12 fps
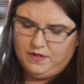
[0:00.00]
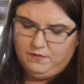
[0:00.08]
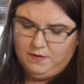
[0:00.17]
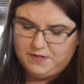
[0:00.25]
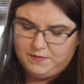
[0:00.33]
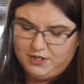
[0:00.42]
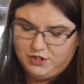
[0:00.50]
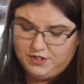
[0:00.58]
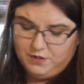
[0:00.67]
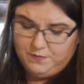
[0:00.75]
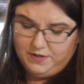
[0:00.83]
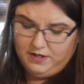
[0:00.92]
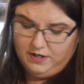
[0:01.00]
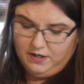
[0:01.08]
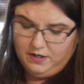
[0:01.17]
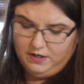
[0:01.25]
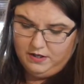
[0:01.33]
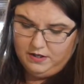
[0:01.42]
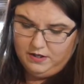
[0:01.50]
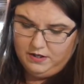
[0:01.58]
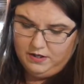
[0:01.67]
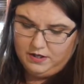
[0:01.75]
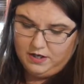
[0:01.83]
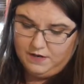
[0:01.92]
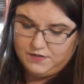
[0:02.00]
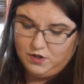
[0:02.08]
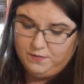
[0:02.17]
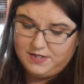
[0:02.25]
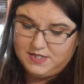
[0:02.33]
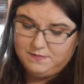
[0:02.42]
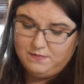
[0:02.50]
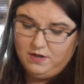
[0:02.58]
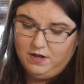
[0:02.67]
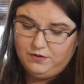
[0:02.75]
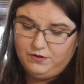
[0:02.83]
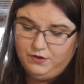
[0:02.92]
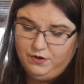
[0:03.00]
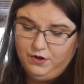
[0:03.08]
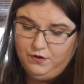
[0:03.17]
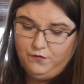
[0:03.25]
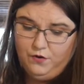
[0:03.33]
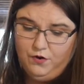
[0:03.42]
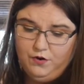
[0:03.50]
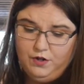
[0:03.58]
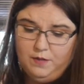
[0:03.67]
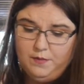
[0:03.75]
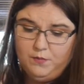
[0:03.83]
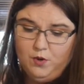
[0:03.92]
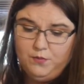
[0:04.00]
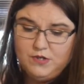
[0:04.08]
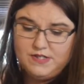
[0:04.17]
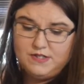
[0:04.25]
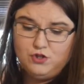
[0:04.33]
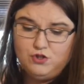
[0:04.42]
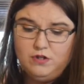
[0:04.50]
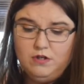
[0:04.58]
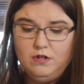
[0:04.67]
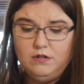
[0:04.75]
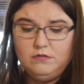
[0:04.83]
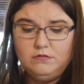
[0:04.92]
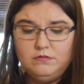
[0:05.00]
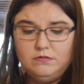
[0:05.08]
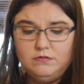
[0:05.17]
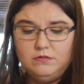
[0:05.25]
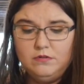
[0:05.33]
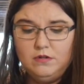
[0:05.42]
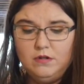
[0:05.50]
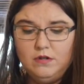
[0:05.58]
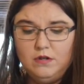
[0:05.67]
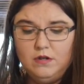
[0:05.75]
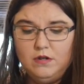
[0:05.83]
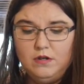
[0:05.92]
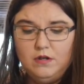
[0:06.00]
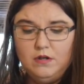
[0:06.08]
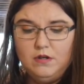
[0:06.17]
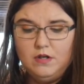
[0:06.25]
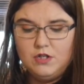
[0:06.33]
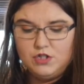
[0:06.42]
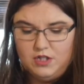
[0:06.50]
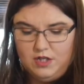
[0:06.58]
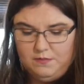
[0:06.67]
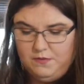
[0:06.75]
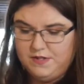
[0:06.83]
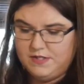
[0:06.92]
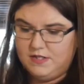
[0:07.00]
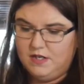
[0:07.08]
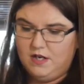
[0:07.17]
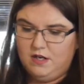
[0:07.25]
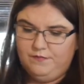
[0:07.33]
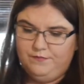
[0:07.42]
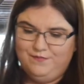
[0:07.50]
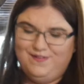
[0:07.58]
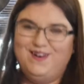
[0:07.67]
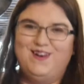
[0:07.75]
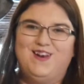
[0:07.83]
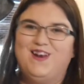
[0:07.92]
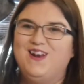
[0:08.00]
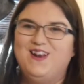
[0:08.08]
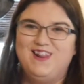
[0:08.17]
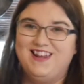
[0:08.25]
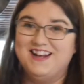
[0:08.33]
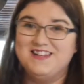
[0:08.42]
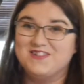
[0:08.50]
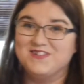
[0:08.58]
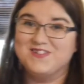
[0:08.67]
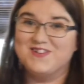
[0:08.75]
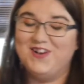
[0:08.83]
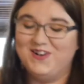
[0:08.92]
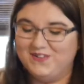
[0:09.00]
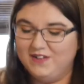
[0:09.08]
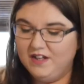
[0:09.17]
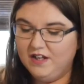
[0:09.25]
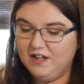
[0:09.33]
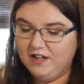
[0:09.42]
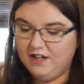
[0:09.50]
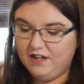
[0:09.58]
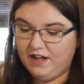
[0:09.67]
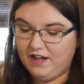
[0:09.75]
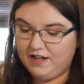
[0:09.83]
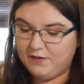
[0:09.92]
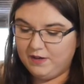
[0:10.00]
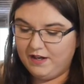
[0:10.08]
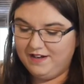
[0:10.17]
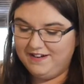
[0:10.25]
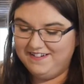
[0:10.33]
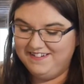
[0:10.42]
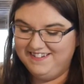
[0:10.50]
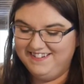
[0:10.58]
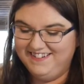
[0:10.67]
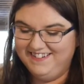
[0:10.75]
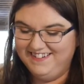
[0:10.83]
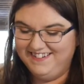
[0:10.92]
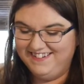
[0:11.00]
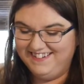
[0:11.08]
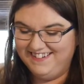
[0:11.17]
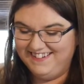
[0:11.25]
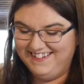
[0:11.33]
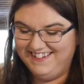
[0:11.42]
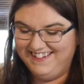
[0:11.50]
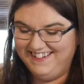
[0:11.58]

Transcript: rubber spatulas are big and knives are a bit smaller for a little bit more precision. Should I come up with a C D? The answer is no. Anyway. Oh,